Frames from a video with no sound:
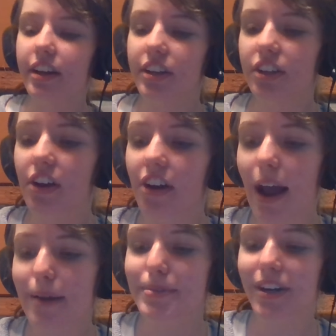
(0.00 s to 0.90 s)
you
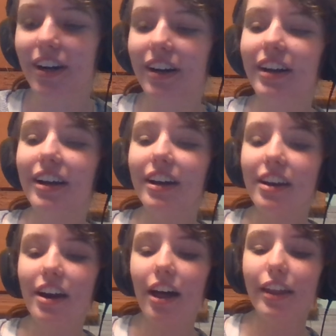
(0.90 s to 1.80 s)
grab your
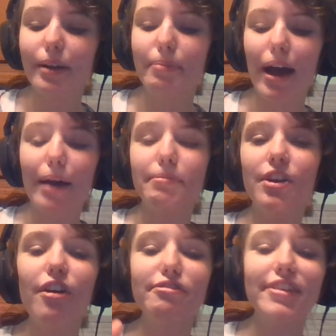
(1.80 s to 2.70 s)
ColourPop
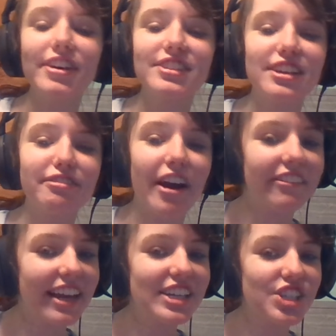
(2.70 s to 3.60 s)
No Filter
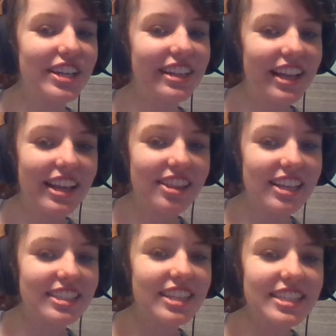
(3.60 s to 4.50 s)
foundation
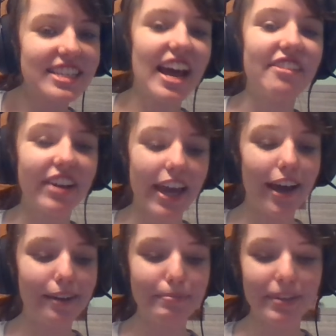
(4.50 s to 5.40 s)
that doesn't have a
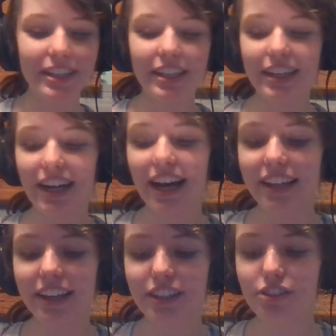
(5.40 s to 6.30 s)
cap, and
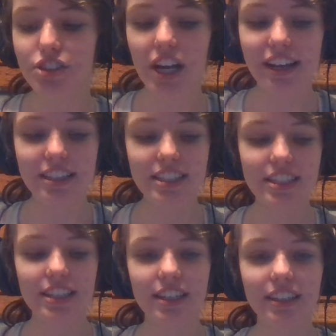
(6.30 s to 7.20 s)
then you
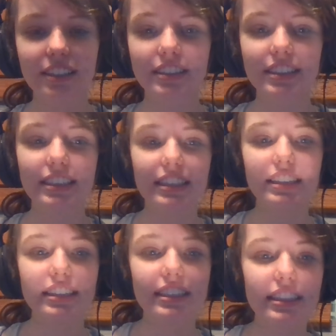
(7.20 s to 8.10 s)
just.
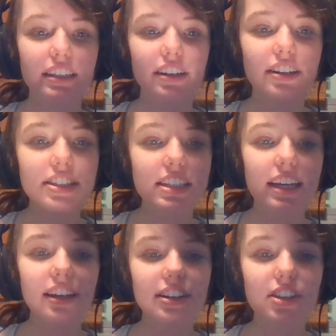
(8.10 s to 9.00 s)
Her skin
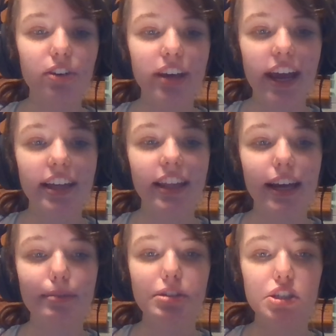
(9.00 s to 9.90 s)
looks okay in that
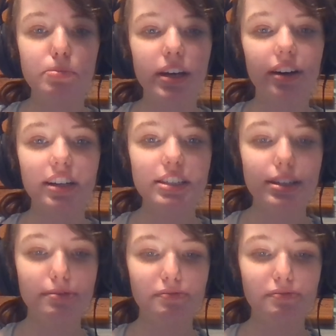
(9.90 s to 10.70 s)
image, to be honest.